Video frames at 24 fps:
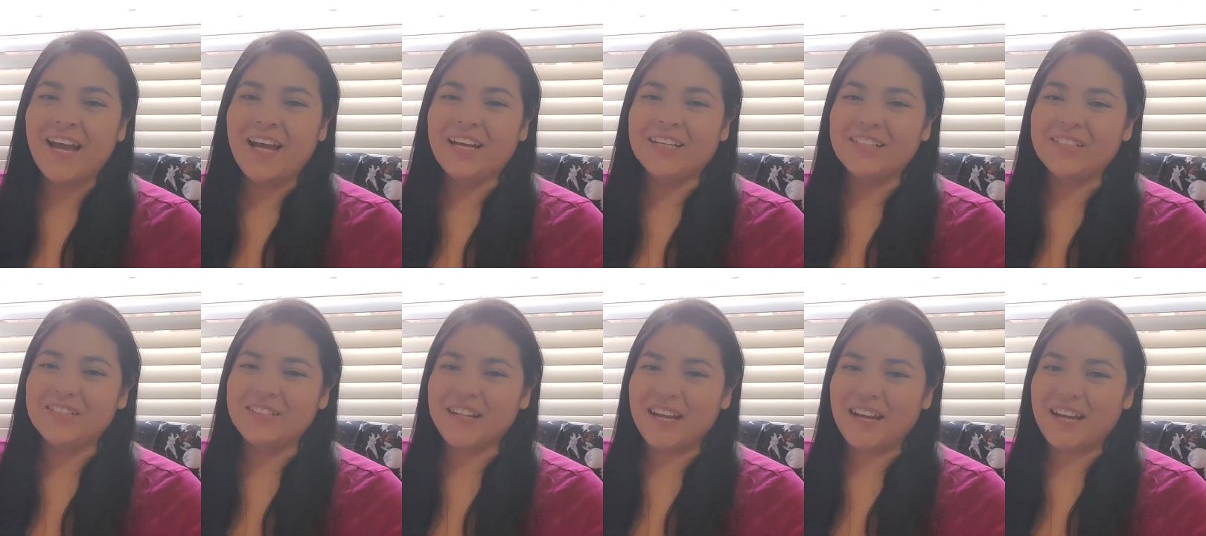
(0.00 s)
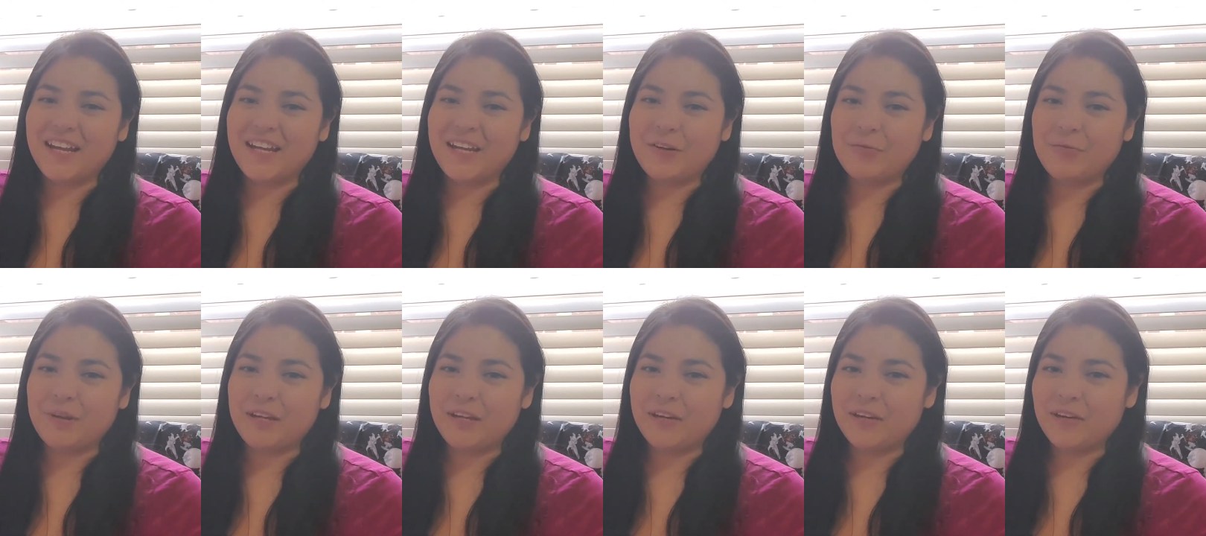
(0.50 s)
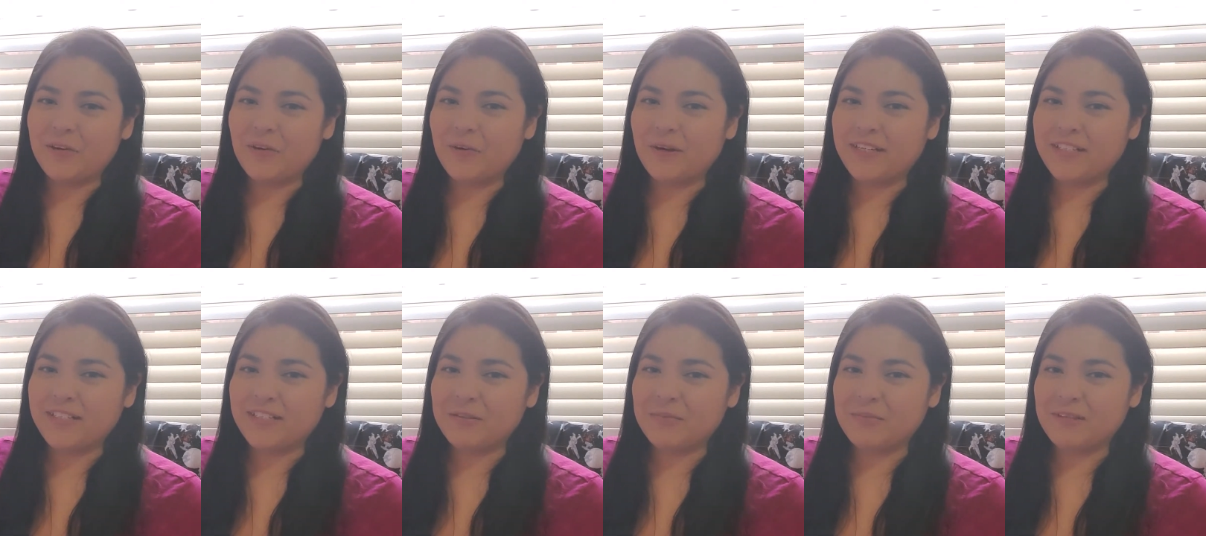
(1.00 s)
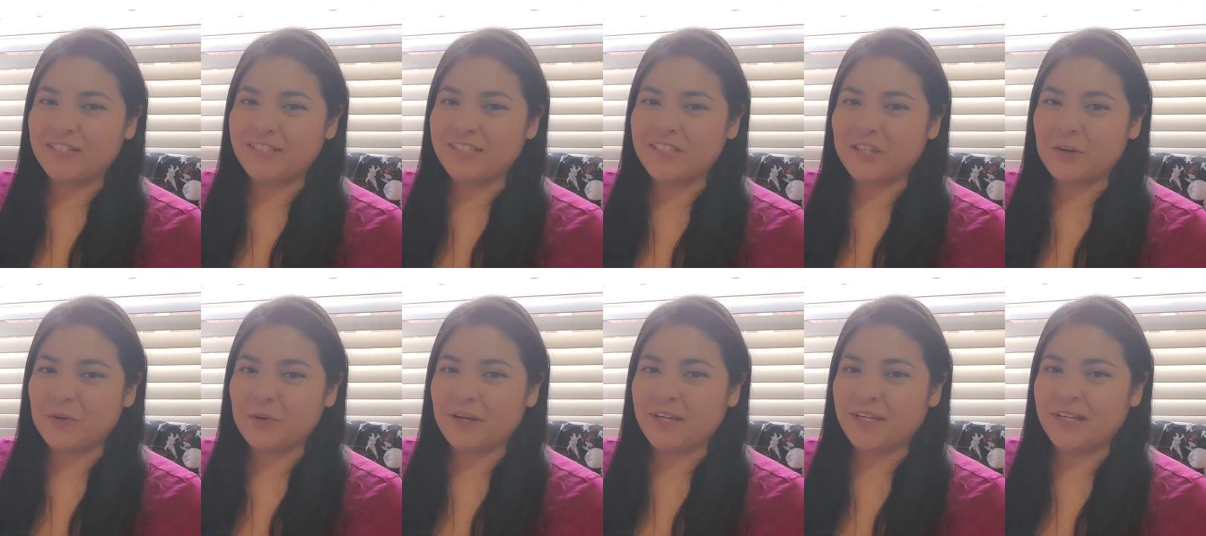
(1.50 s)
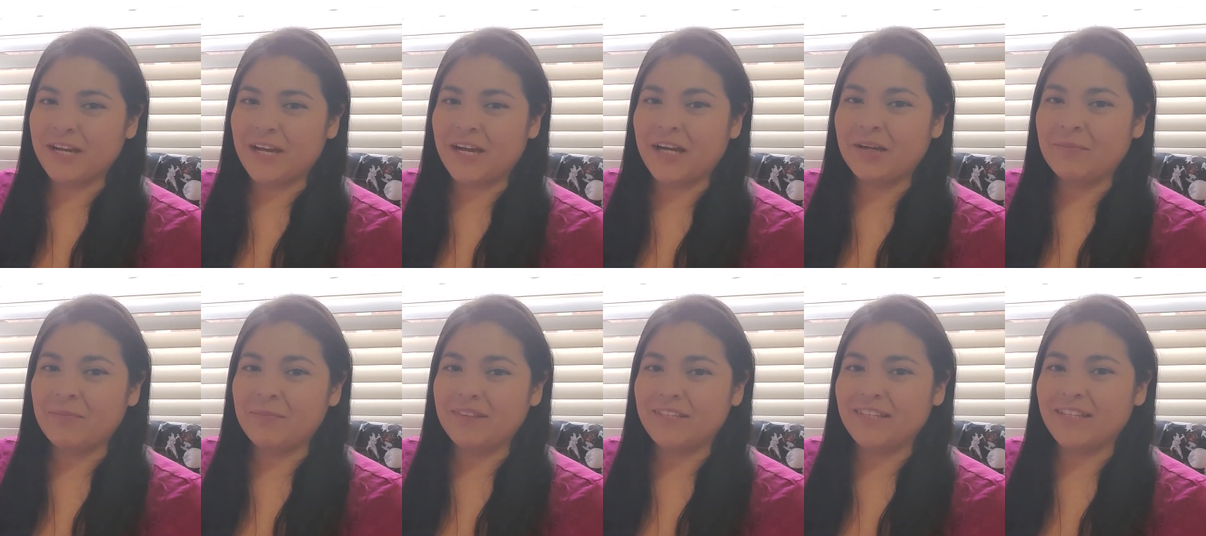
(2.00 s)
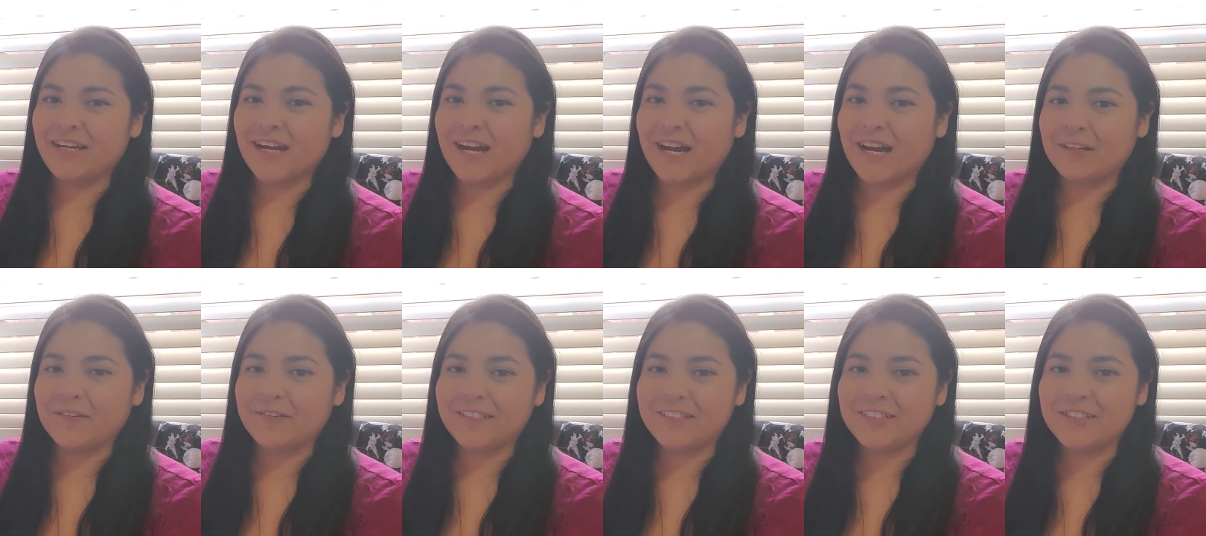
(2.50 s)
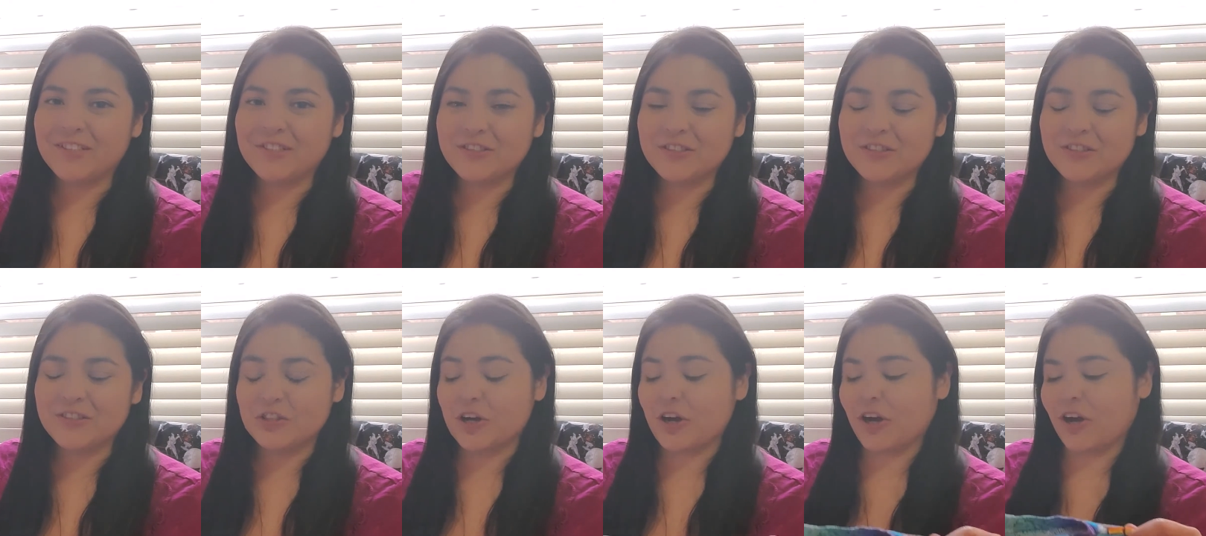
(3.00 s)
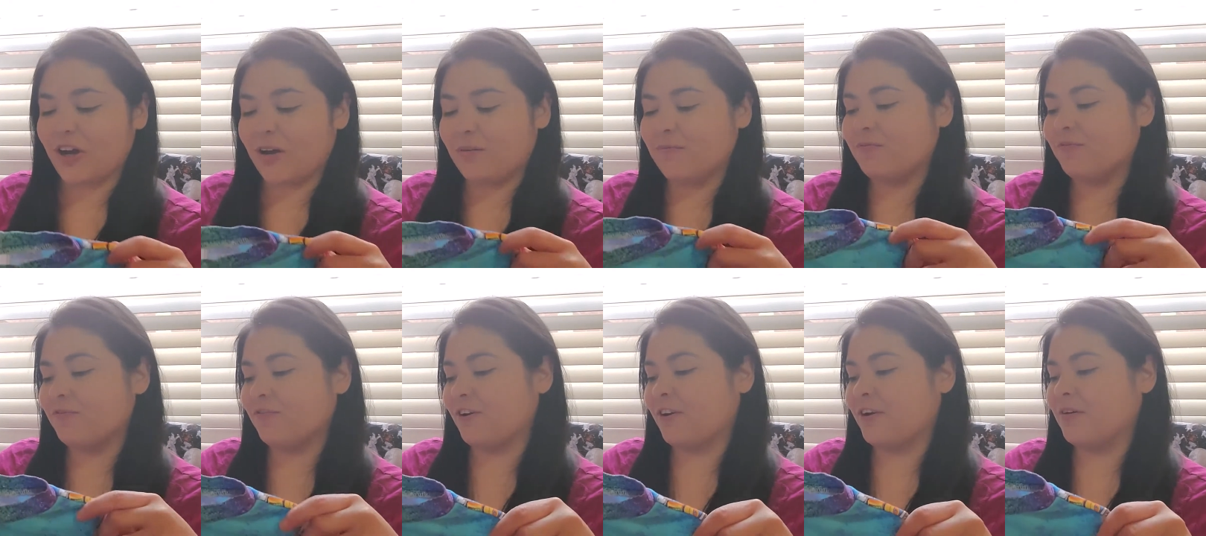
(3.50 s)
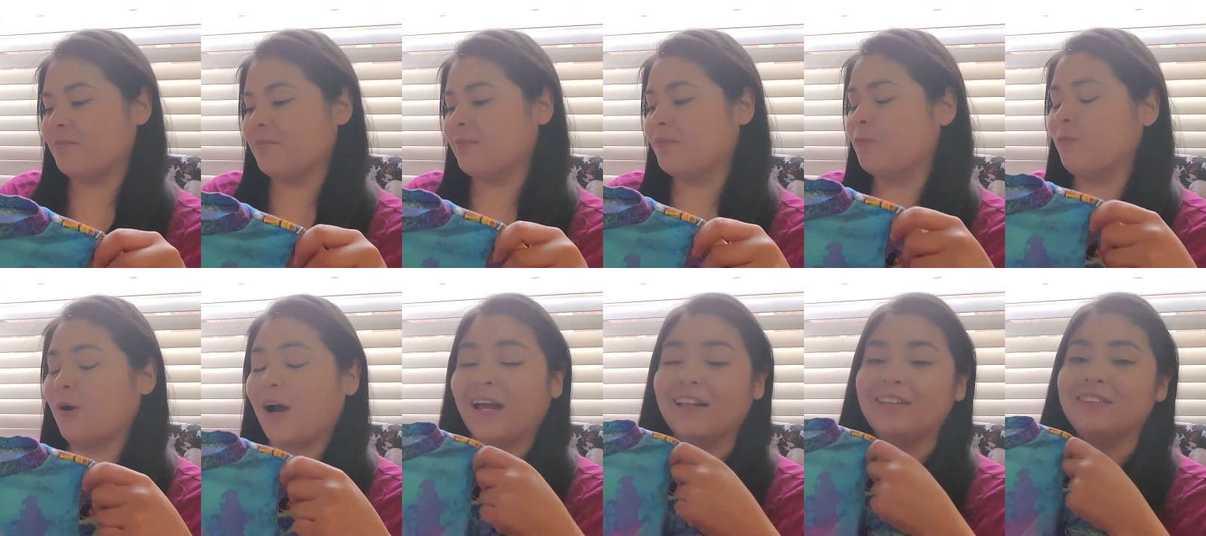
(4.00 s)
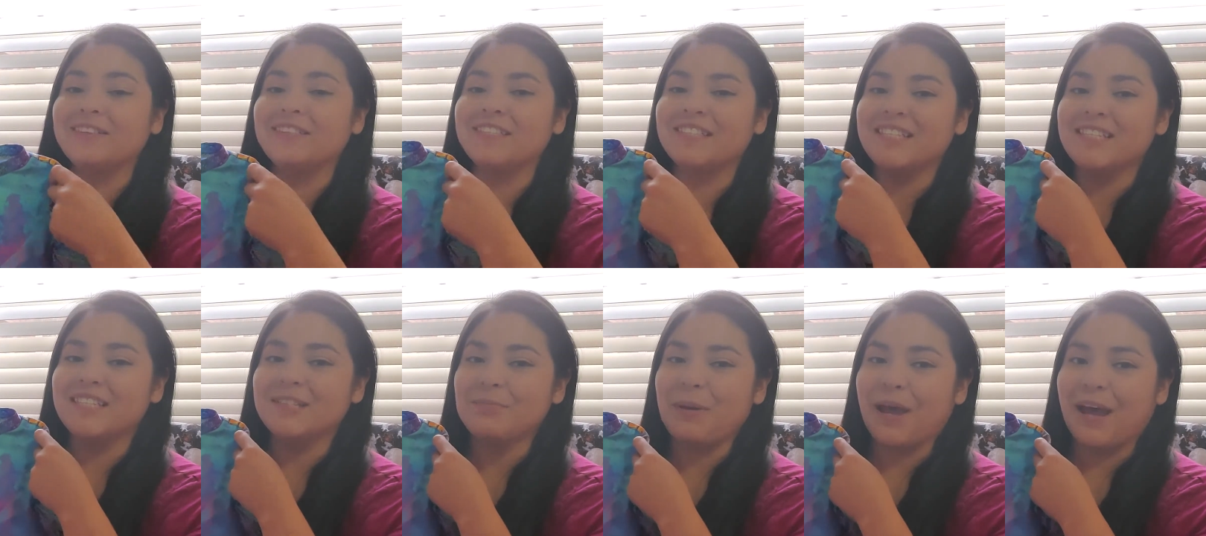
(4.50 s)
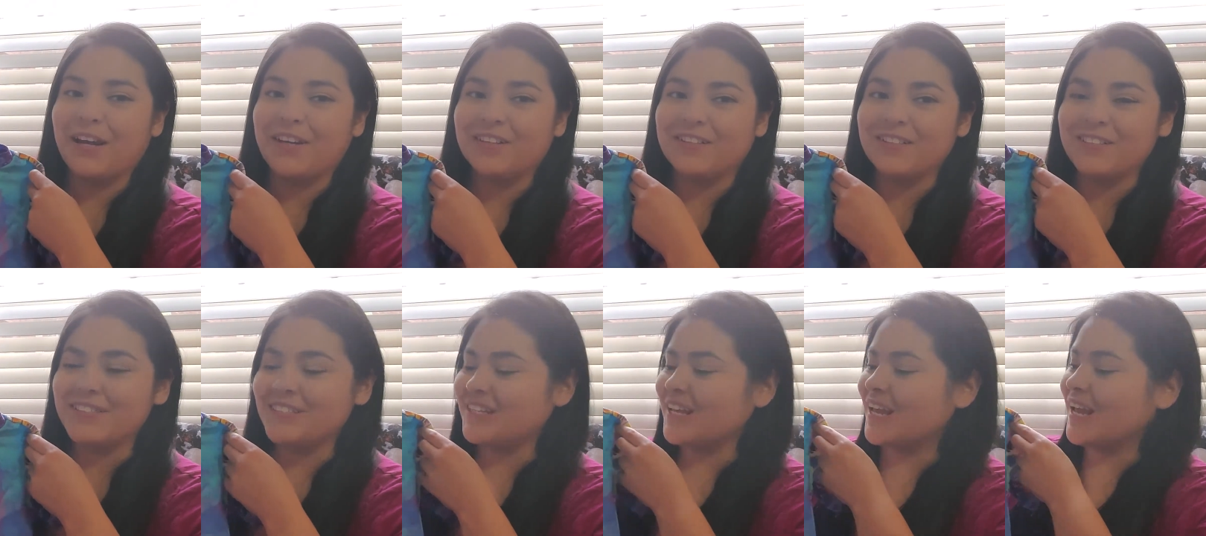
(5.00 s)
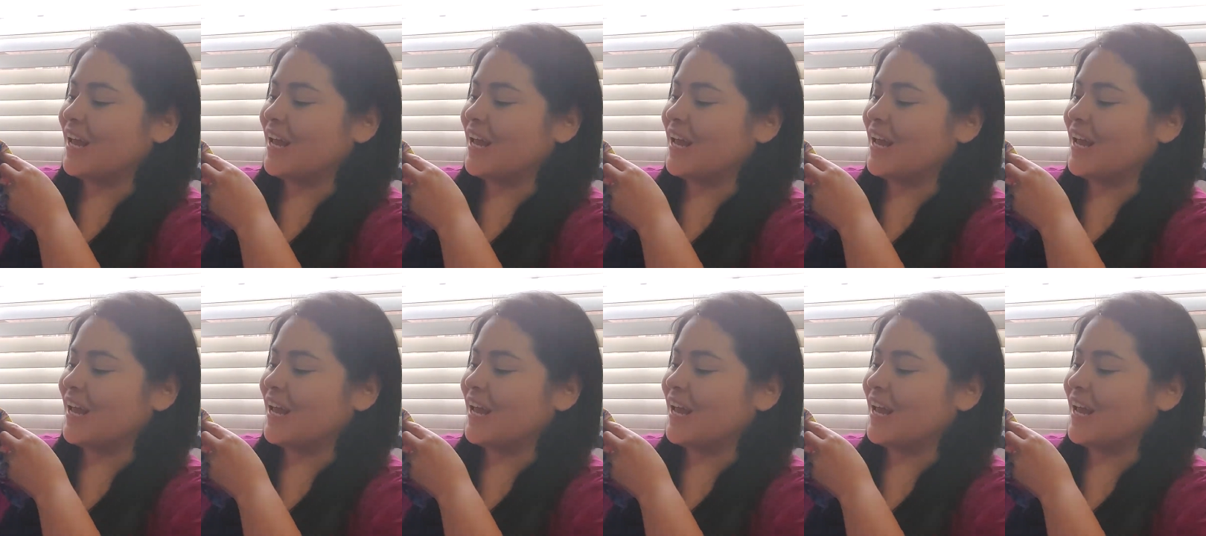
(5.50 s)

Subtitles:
Today we are going to be sewing up the iris top from Wild Seeds Patterns.